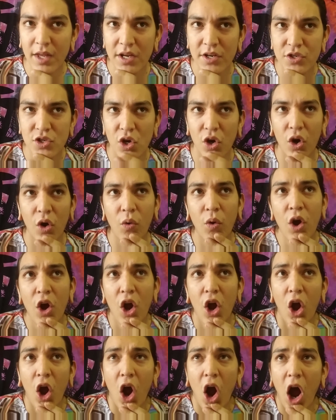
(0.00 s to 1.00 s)
So
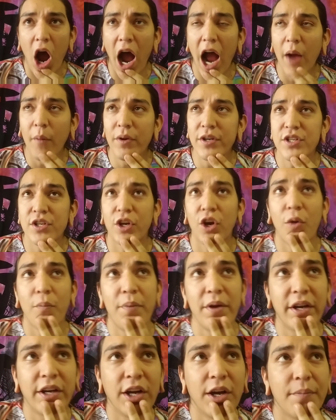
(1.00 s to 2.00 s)
I went to go
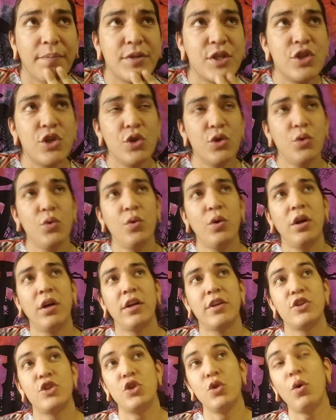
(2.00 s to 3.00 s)
pick up two
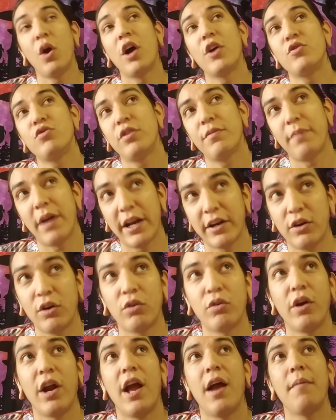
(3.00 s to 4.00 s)
200
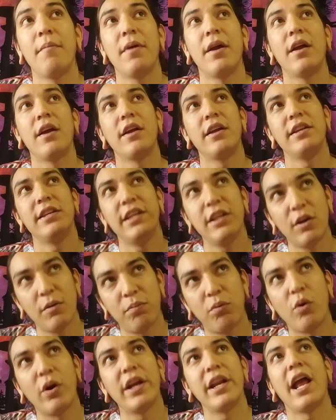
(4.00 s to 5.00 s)
microgram
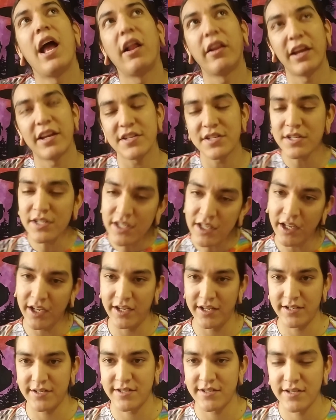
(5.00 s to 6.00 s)
needlepoint LSD
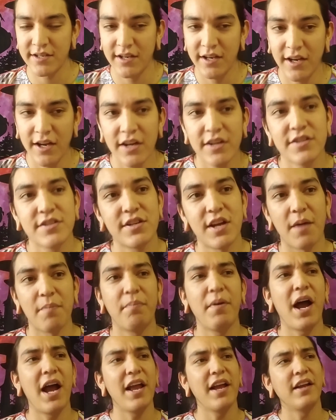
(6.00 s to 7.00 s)
hits. Stop
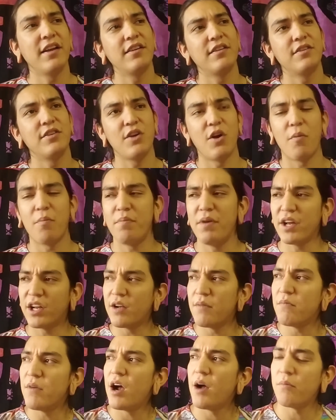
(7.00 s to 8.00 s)
by, you know, pick
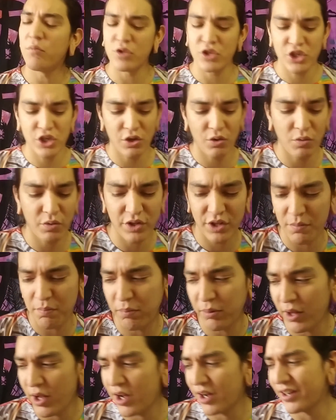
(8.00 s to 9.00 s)
them up. We're chilling with the
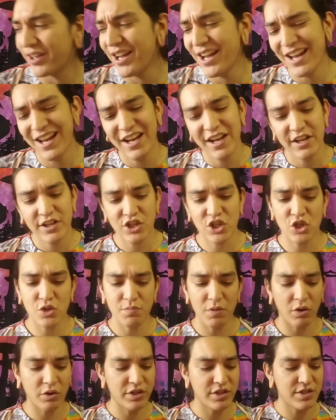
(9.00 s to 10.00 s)
plug,
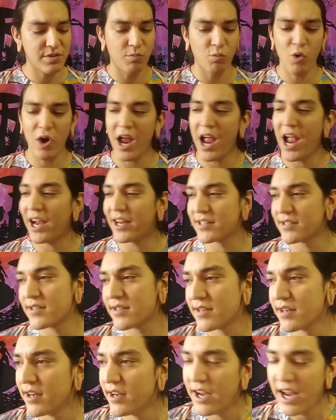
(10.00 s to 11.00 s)
smoking some
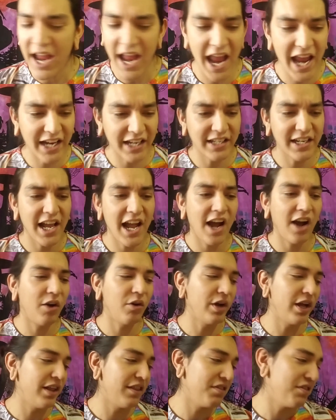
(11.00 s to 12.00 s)
wax, hanging out,
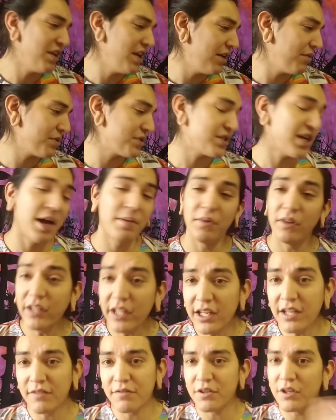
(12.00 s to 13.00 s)
and then it was time to
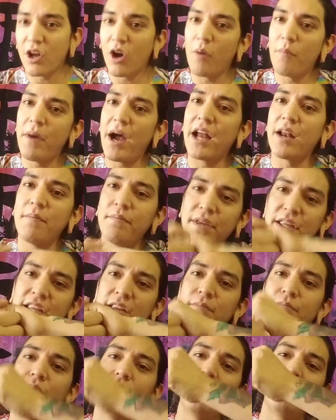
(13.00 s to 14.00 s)
leave. You know, bada
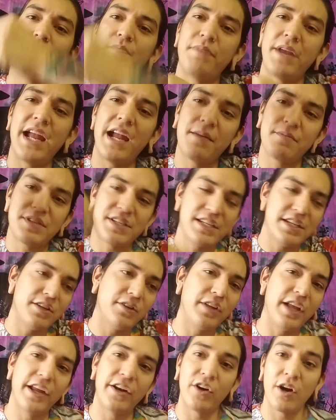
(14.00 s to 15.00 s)
bing, boom, bam, see you
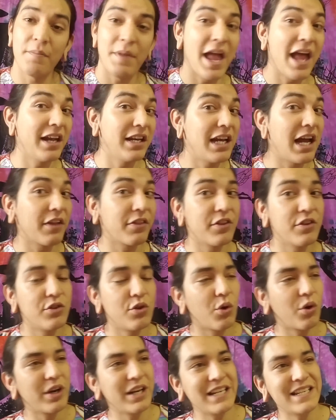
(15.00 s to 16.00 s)
later. I'm headed out the
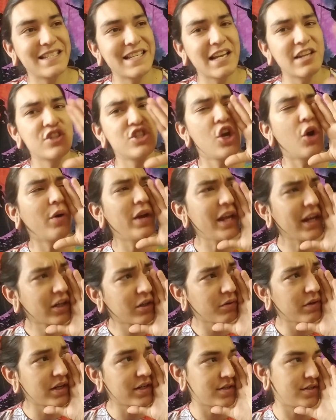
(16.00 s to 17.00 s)
door, and he says, "Yo,
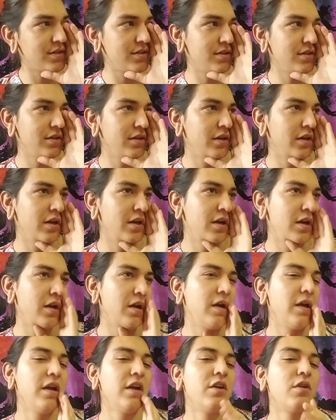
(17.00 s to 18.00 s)
Icarus,
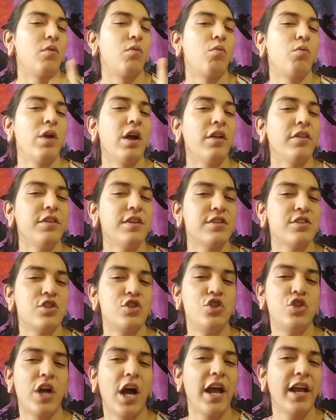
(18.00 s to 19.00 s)
rail this
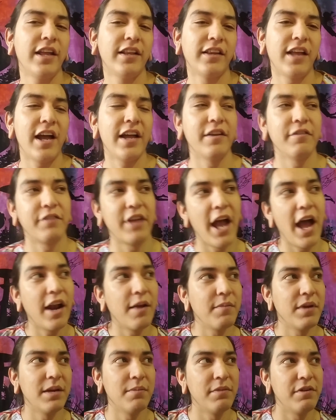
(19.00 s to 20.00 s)
giant line of
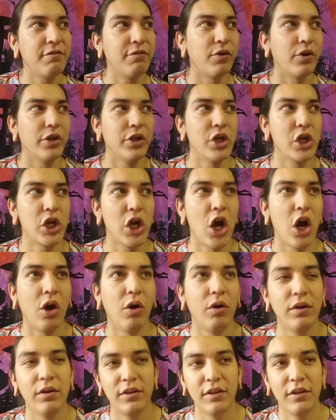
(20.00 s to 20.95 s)
ketamine before you go."